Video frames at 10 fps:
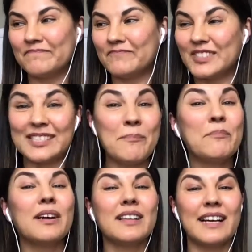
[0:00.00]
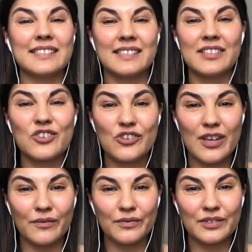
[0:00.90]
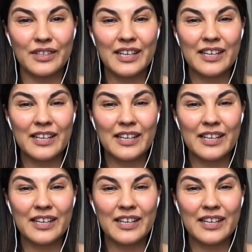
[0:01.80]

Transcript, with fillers: symbolize the shift,